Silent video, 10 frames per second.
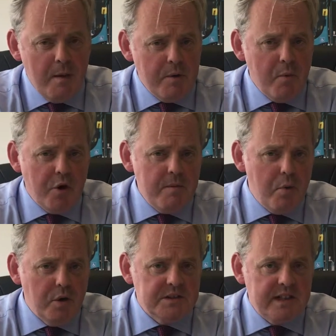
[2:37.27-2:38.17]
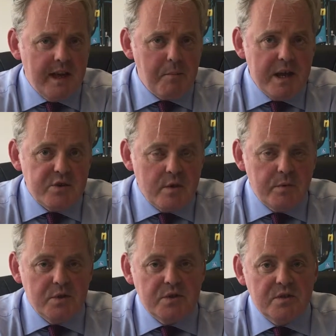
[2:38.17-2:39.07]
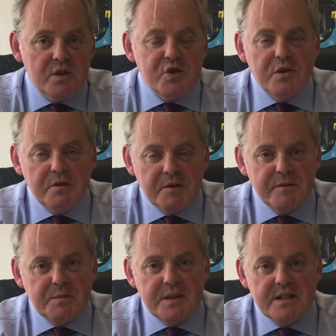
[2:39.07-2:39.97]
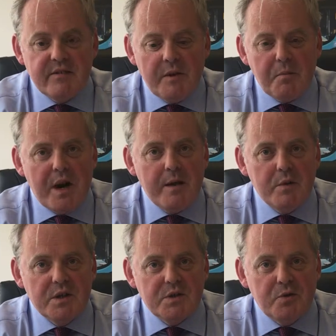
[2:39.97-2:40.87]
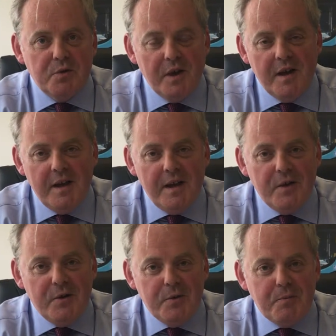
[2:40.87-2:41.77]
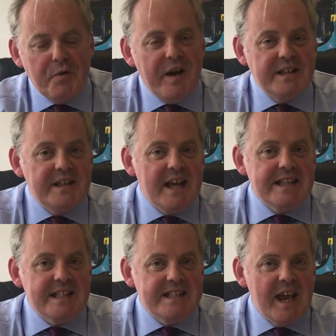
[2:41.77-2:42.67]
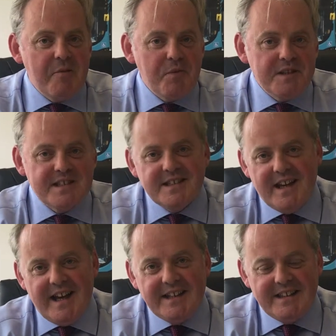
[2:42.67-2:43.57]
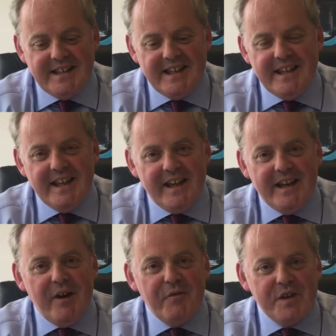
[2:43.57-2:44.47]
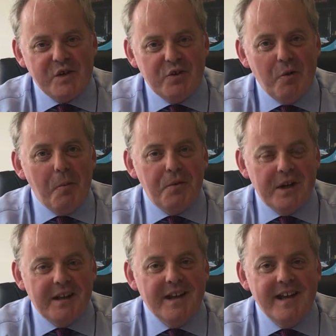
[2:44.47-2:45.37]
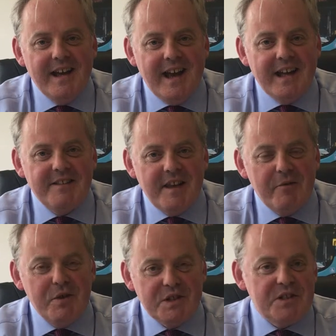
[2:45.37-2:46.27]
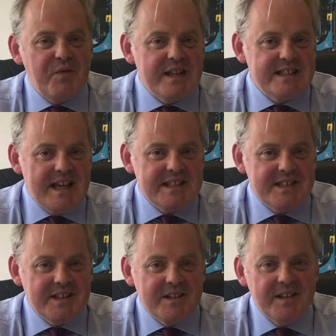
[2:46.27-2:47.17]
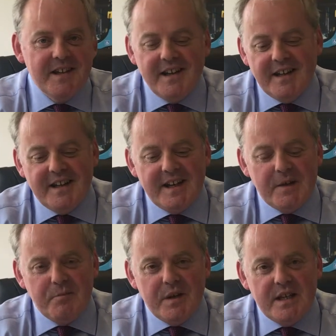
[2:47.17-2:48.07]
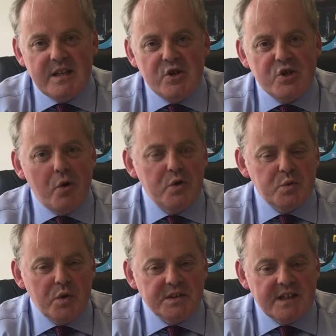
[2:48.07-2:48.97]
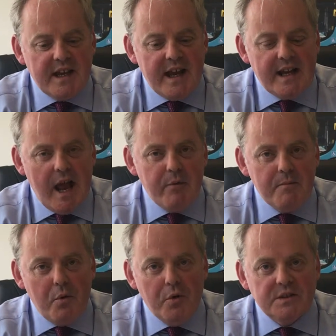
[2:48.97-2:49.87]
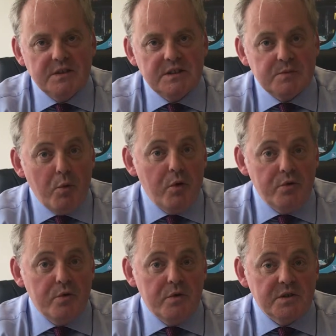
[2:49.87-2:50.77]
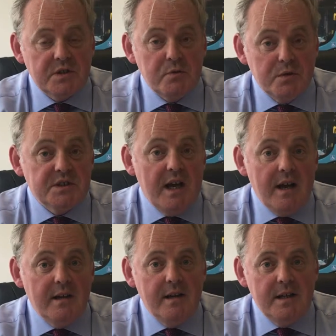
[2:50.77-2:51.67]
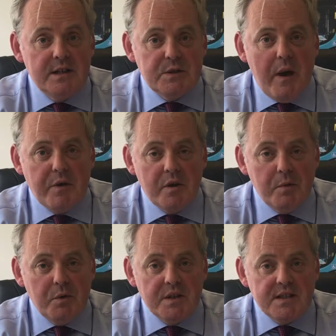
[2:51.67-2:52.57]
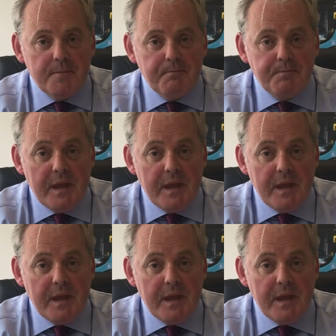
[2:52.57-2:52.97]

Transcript: But more importantly, I pay tribute to the children of Spetifan Primary School, who provided the entertainment at the official opening, and they were just fantastic. It shows once again how important small rural schools are to our community.